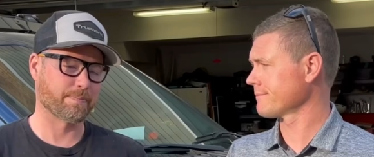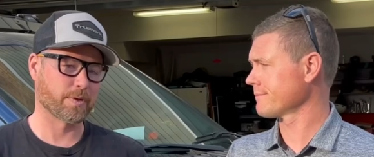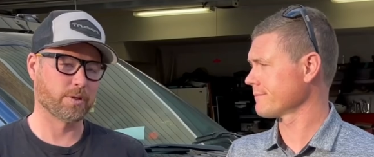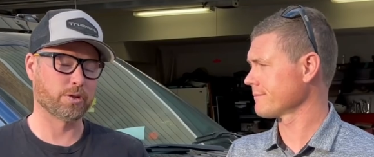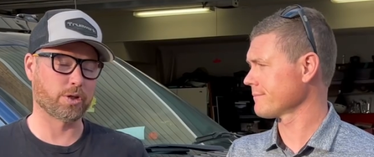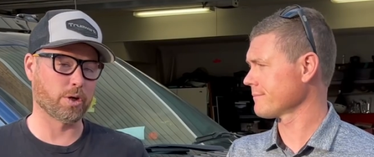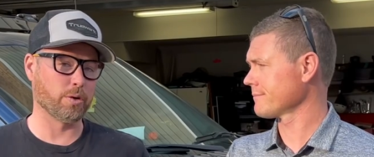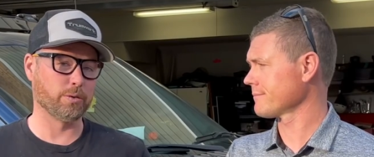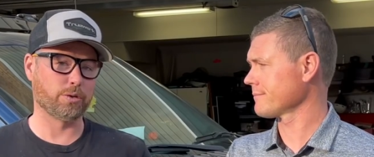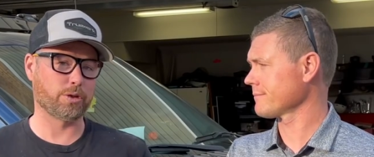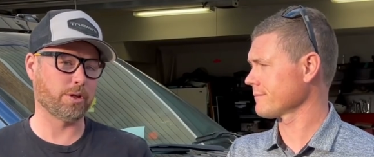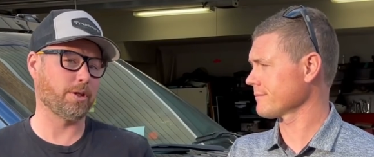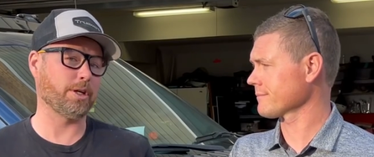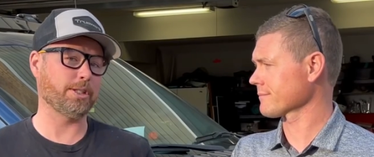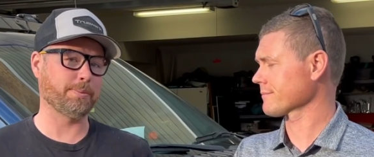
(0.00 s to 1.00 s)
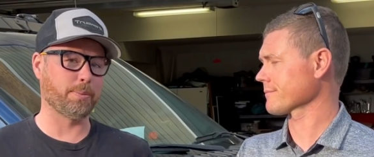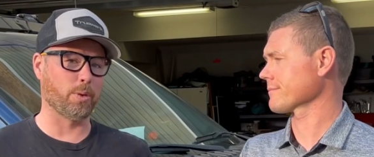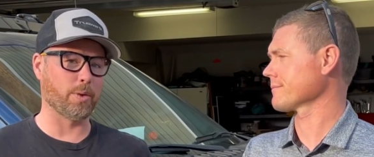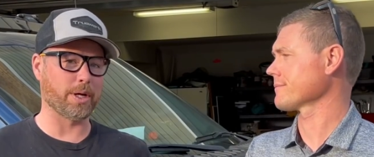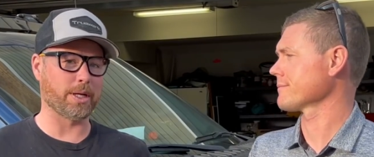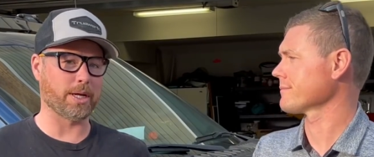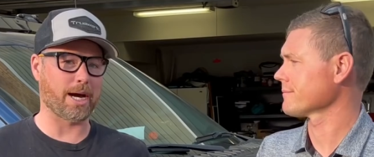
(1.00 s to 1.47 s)
Speaker 1: So, to this
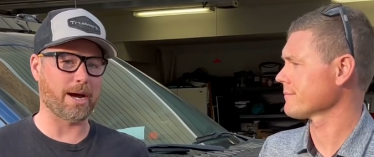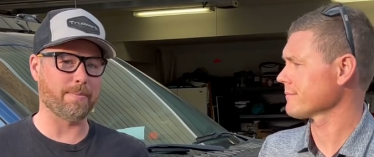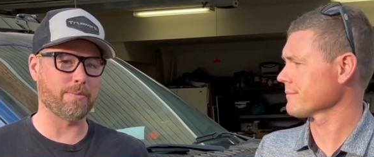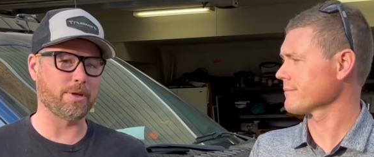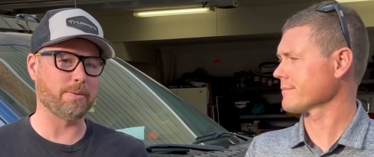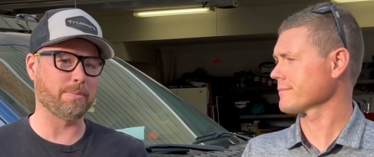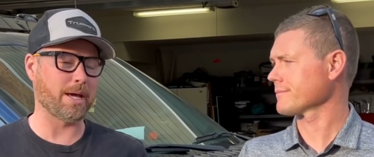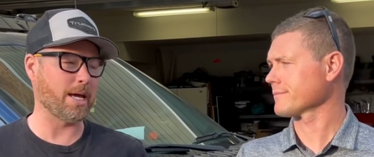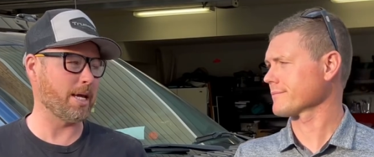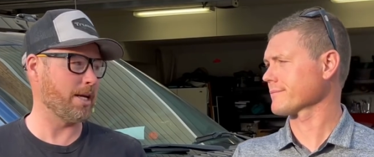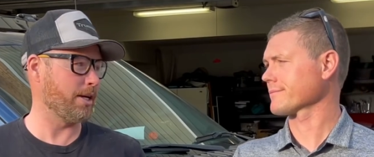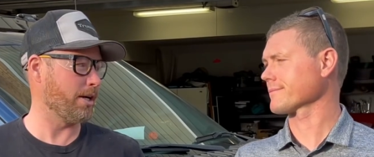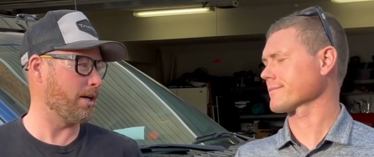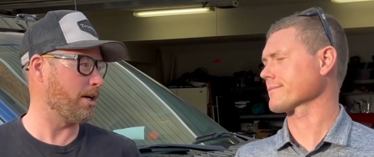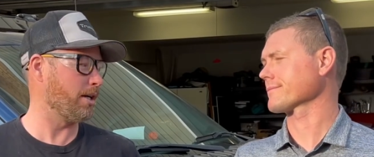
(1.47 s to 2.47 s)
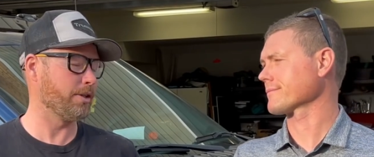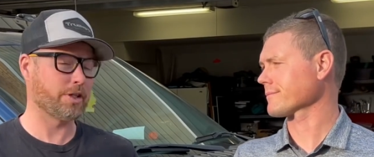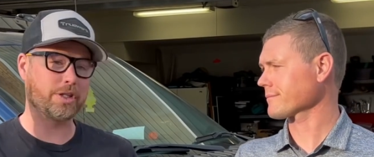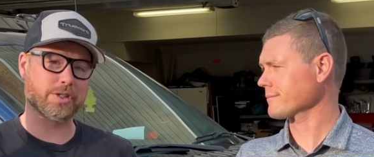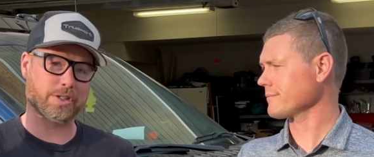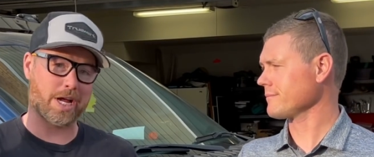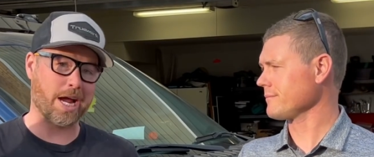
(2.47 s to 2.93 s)
point, I'm the main uh,
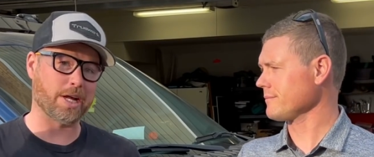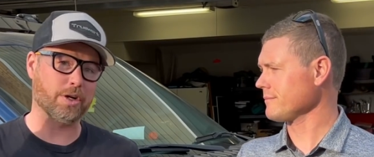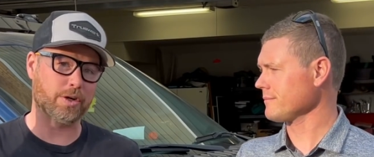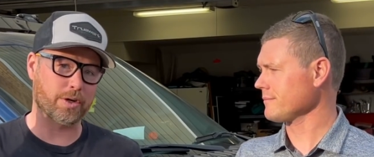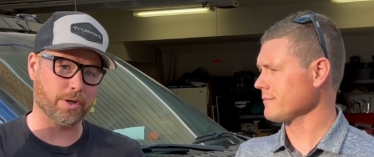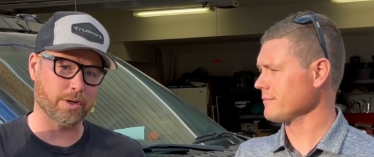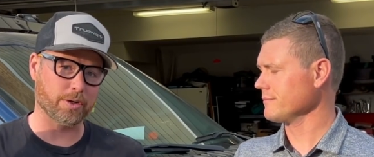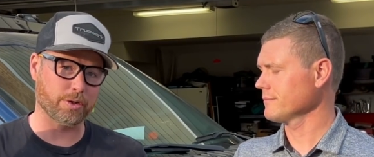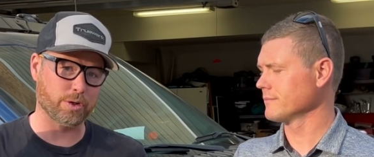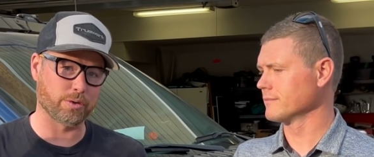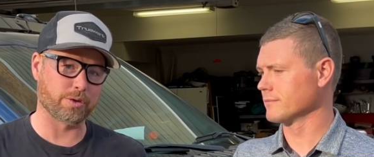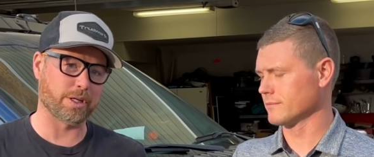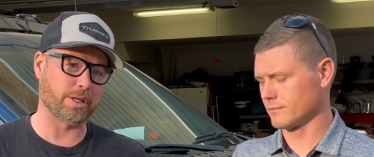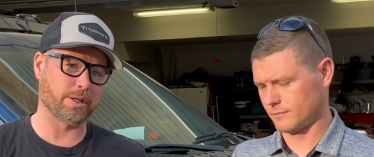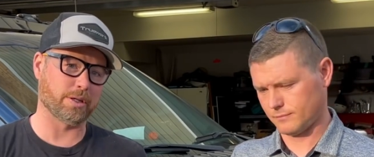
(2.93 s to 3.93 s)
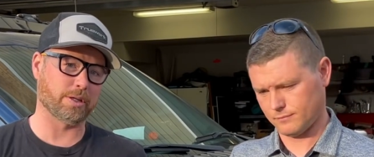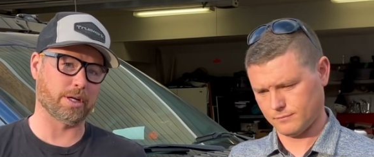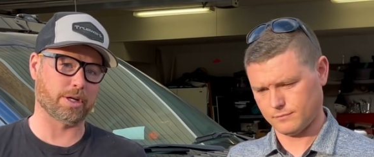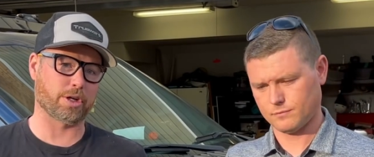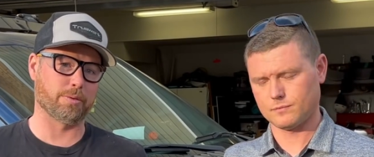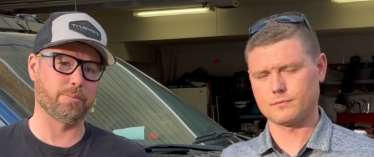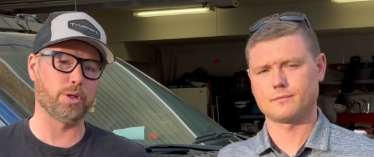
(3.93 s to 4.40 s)
designer using
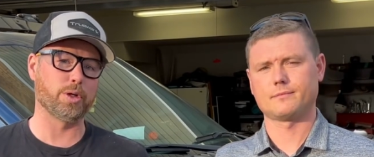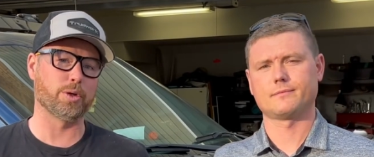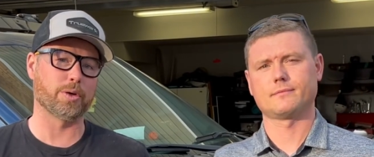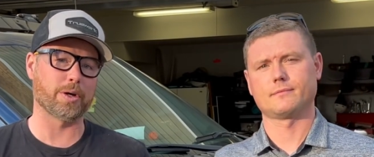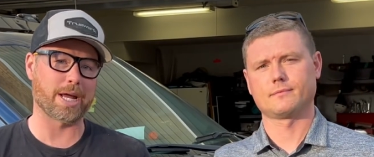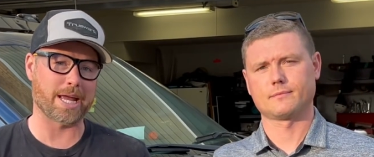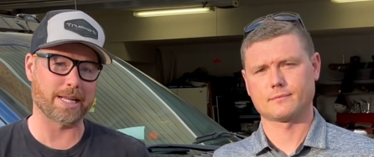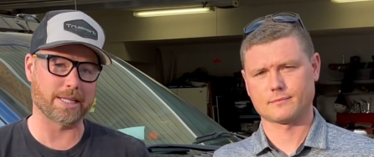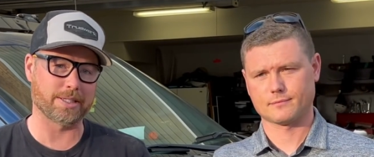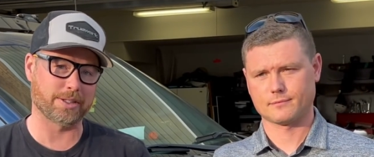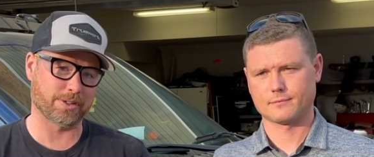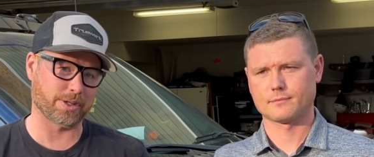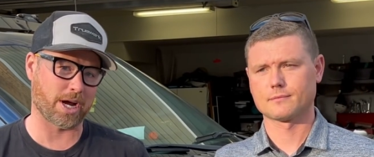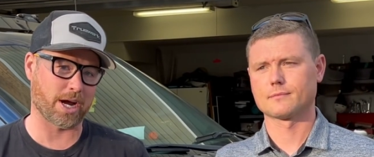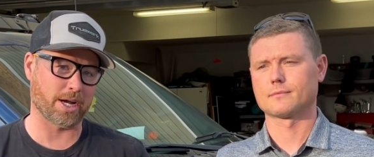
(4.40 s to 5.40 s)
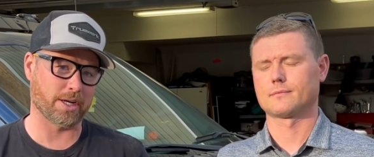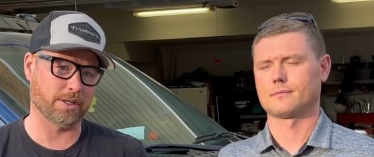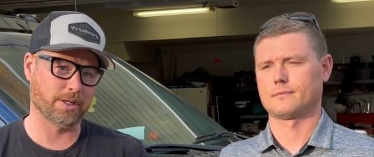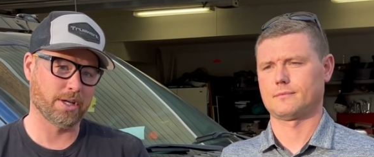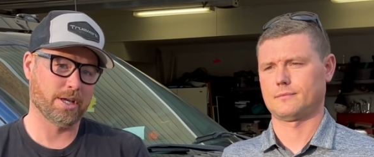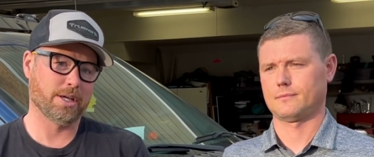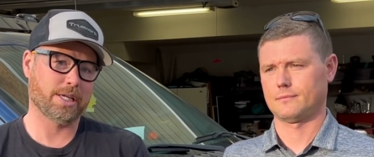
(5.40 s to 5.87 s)
a computer aided
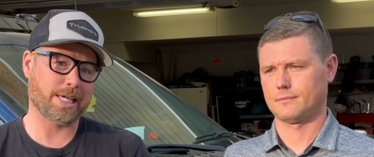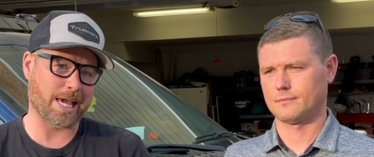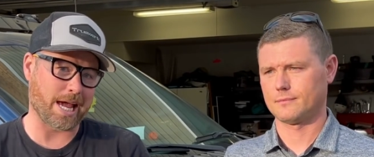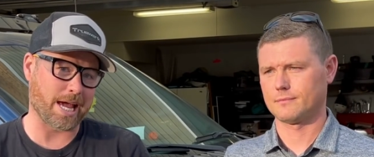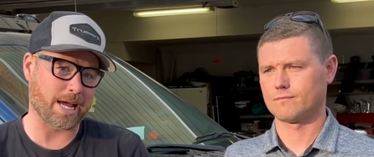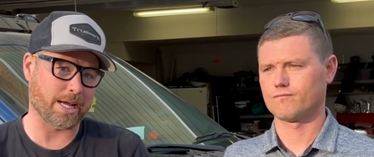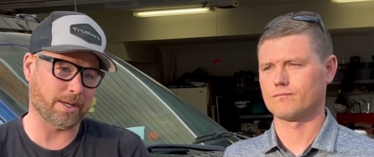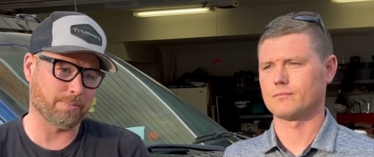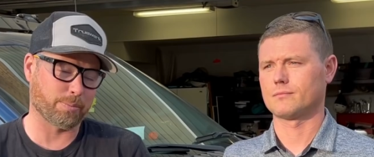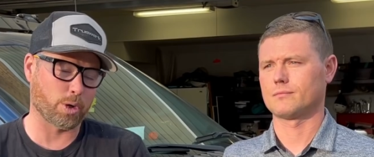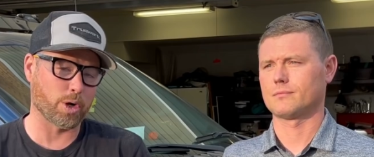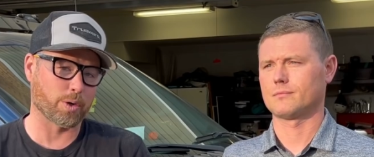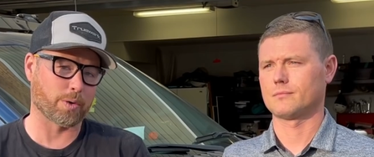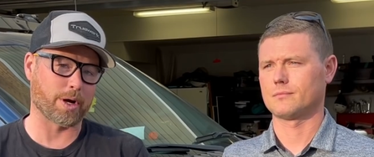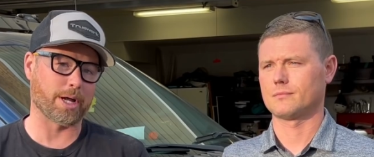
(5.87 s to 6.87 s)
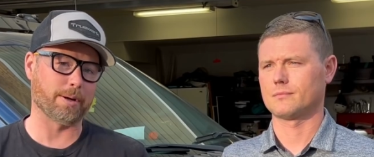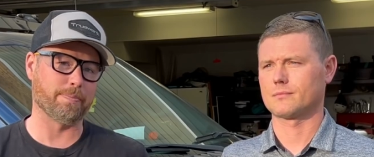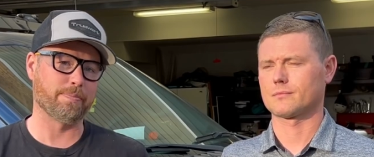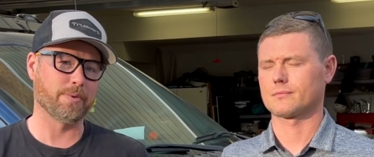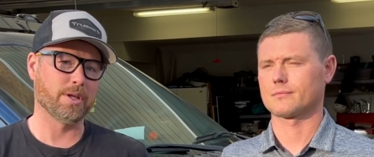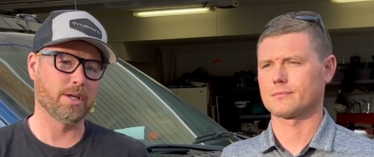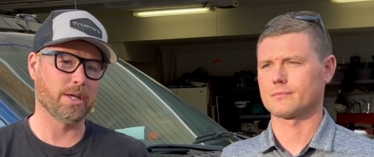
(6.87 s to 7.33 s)
design CAD
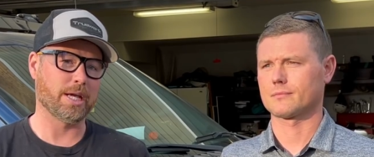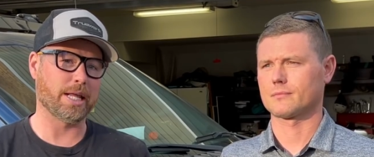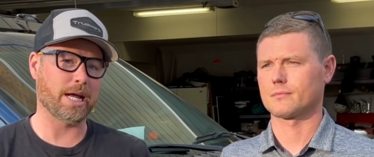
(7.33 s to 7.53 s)
program, and